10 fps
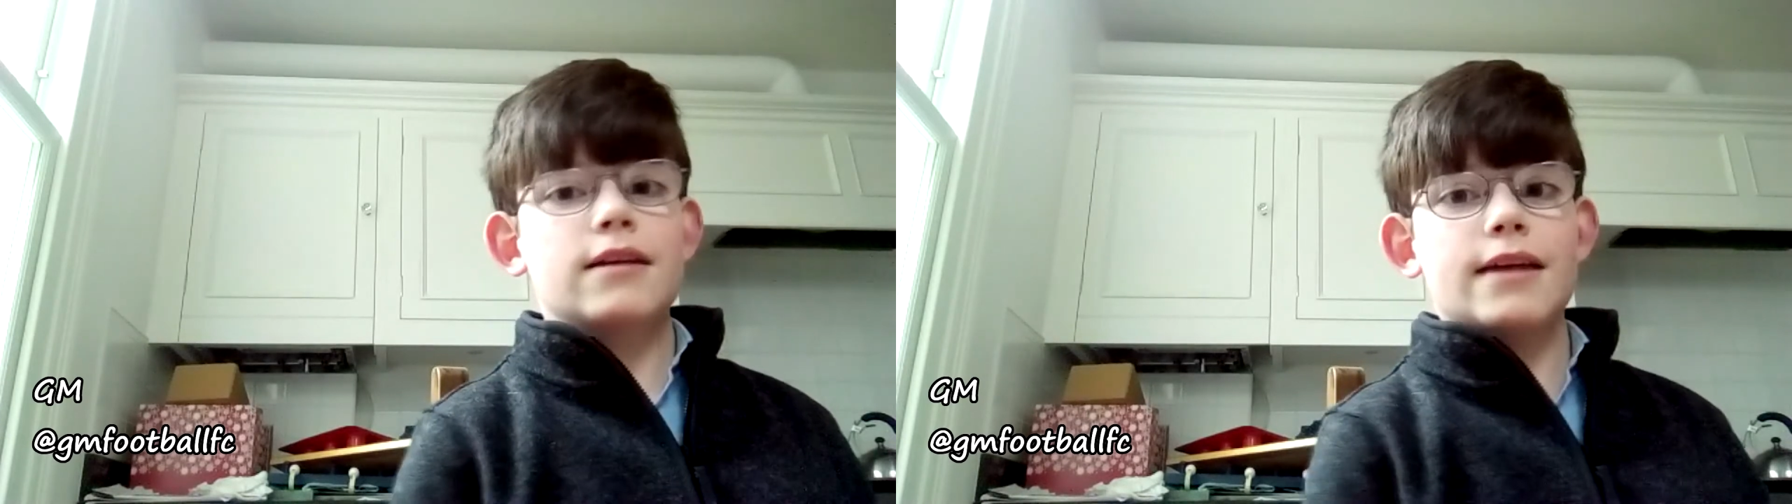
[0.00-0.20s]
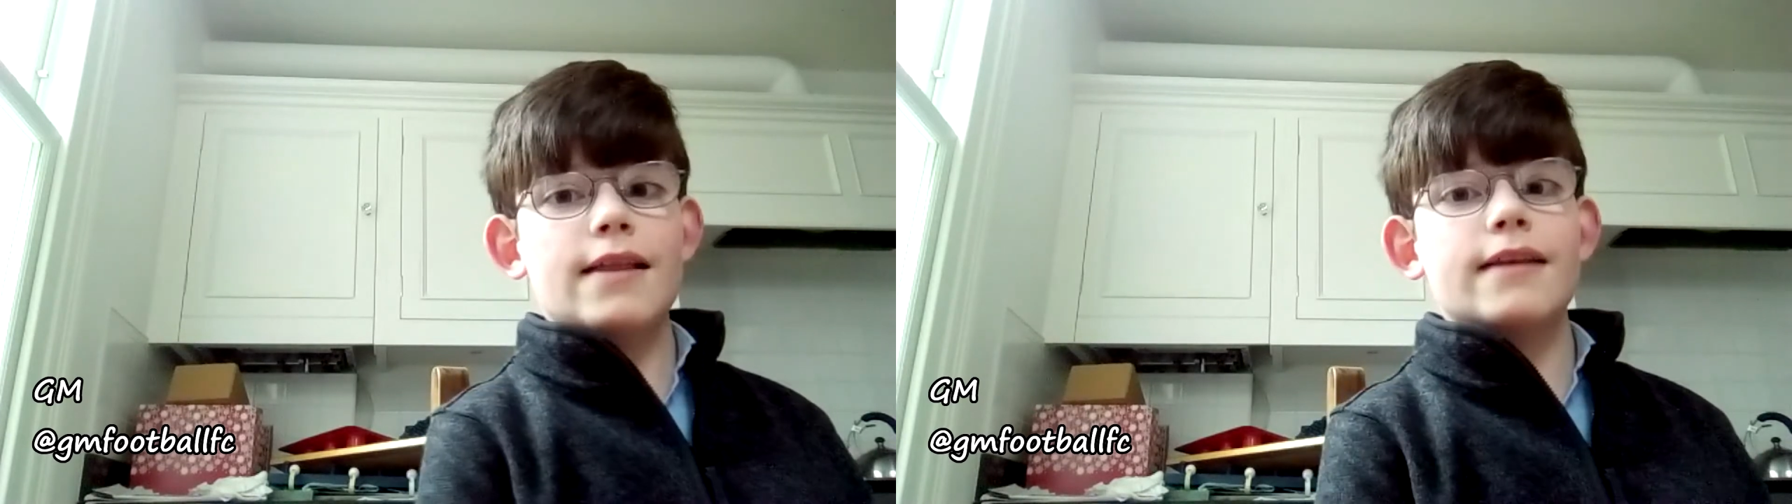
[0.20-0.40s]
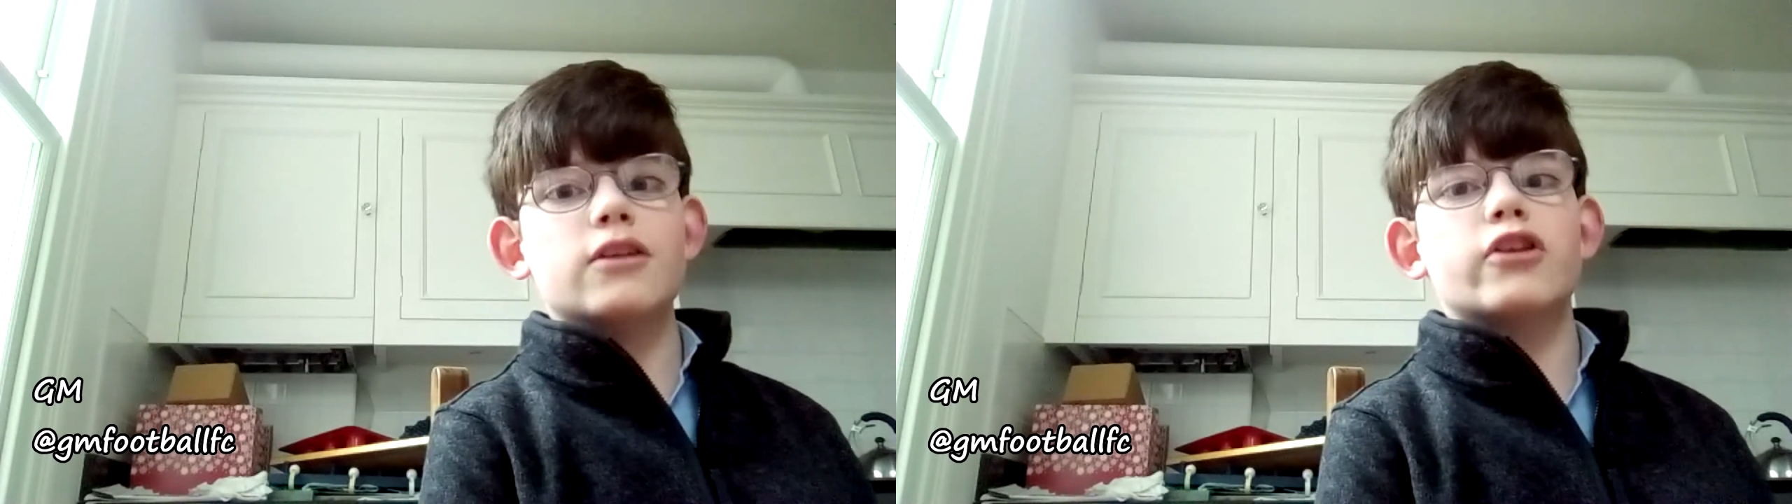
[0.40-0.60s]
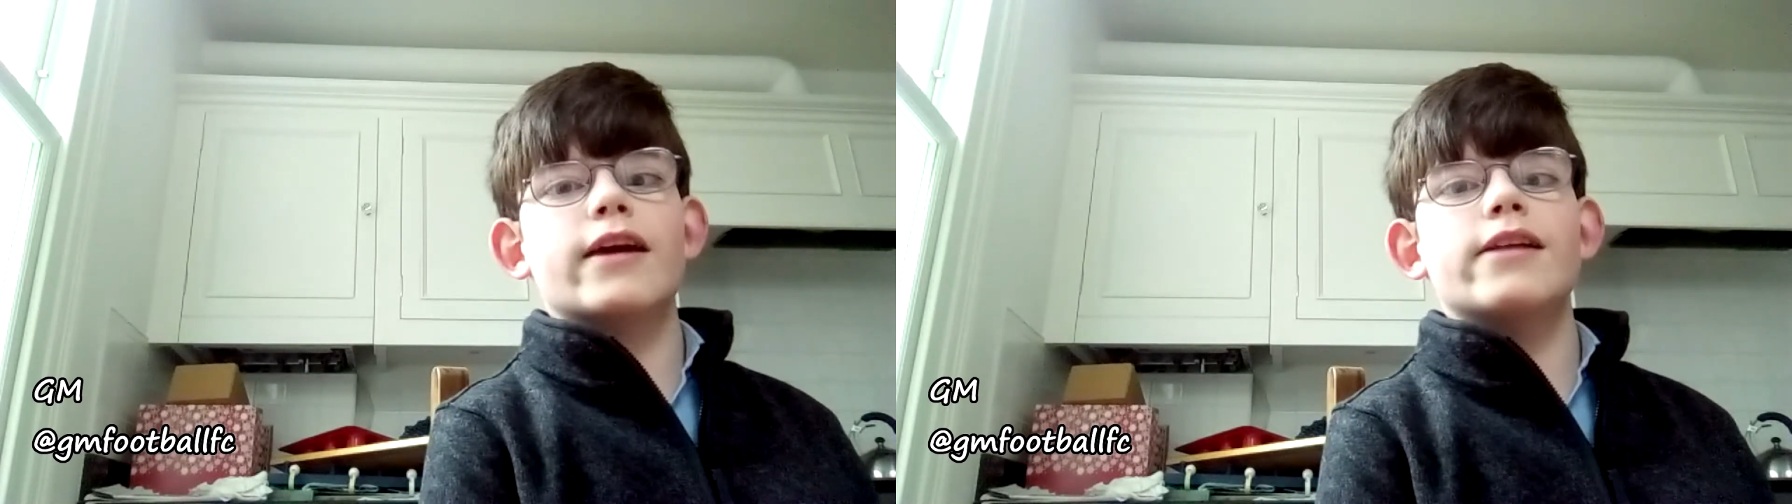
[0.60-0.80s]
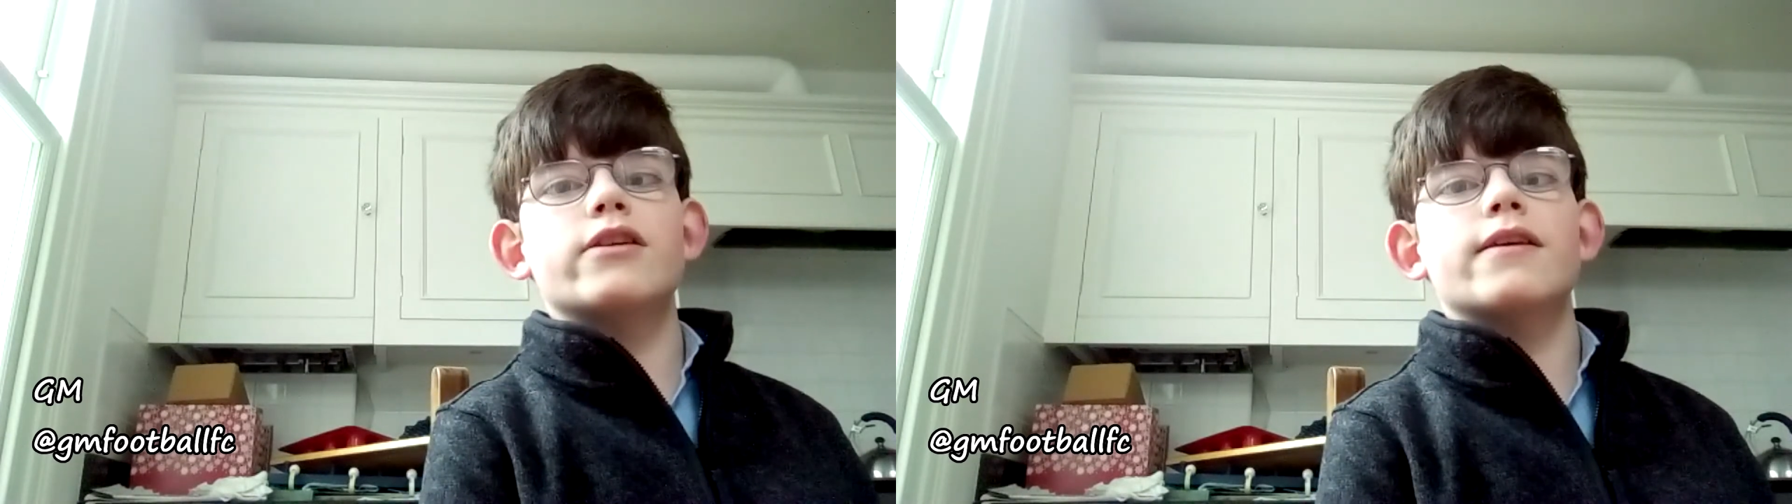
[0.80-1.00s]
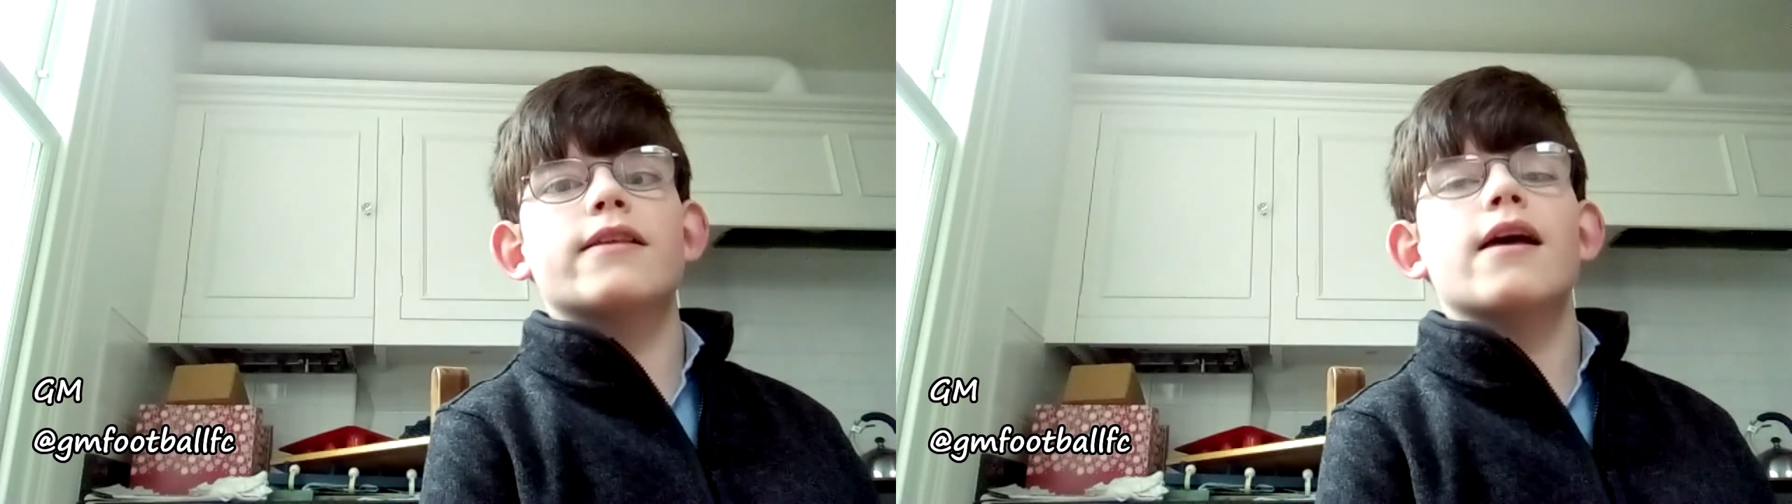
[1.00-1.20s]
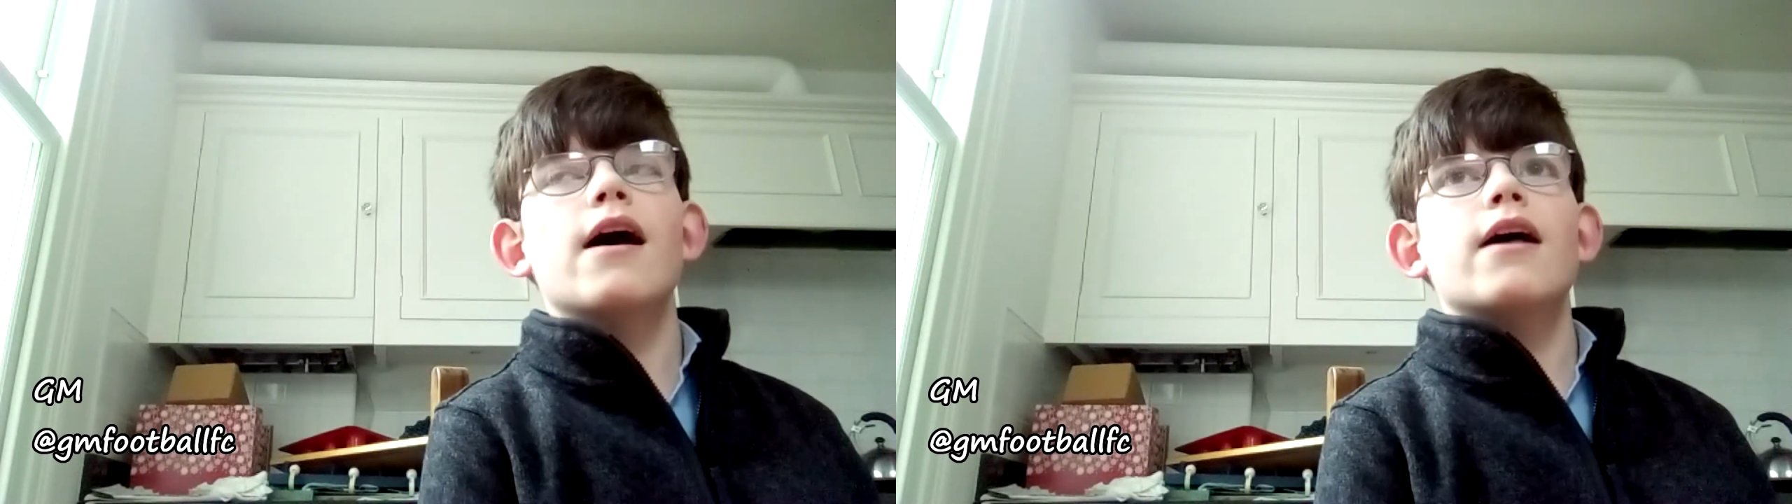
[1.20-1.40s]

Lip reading: yeah, let's just get into this.